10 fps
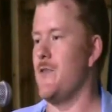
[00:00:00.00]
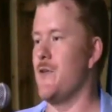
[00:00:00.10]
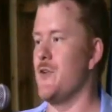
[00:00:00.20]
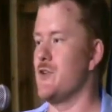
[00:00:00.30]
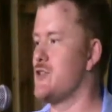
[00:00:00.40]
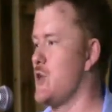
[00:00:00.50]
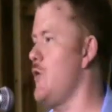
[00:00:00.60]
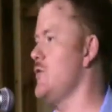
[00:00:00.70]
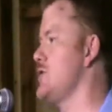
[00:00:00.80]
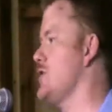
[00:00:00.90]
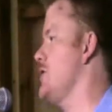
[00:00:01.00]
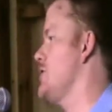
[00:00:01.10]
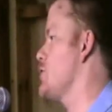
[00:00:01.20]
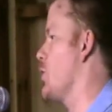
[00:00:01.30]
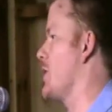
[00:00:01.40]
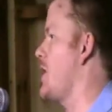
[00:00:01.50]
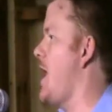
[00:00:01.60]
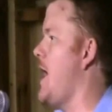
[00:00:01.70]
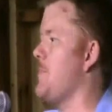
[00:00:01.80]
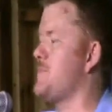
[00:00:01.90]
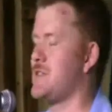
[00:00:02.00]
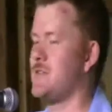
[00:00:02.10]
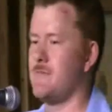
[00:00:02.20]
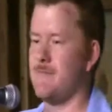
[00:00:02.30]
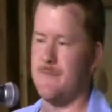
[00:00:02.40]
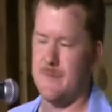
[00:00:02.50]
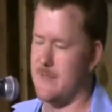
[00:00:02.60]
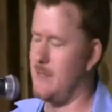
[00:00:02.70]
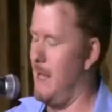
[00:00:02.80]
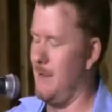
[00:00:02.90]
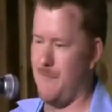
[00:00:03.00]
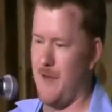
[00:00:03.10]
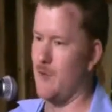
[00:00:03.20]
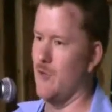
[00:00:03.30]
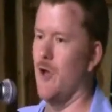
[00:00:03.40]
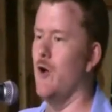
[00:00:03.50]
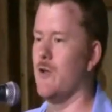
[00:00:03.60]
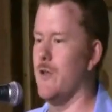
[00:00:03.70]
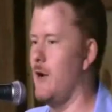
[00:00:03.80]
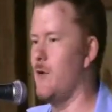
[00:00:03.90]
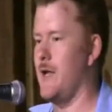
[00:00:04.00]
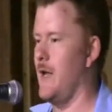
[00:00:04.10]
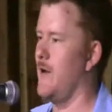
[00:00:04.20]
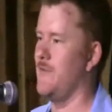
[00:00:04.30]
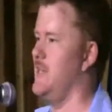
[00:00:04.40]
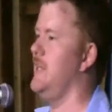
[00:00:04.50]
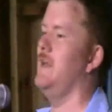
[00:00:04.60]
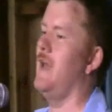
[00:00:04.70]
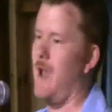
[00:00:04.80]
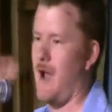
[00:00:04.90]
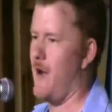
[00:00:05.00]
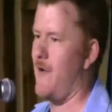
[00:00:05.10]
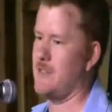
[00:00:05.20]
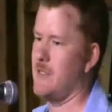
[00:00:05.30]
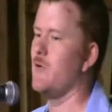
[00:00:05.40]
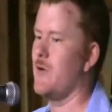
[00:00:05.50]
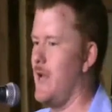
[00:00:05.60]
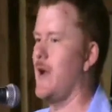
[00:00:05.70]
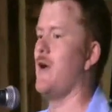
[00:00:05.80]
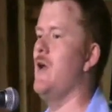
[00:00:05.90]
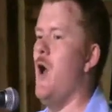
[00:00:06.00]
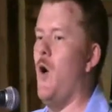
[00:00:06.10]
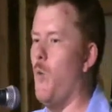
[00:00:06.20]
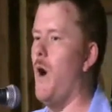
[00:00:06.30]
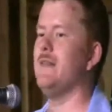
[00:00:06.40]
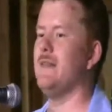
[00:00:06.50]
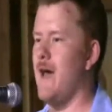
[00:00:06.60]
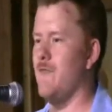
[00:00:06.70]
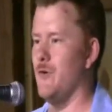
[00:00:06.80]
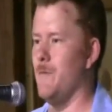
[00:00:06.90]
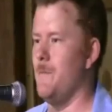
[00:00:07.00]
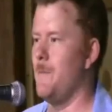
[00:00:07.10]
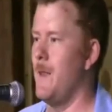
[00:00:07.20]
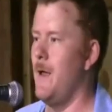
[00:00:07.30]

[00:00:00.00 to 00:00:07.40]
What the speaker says: Whether they're soldiers or cops, state, federal, local, I don't care, DEA, IRS, I don't care what level.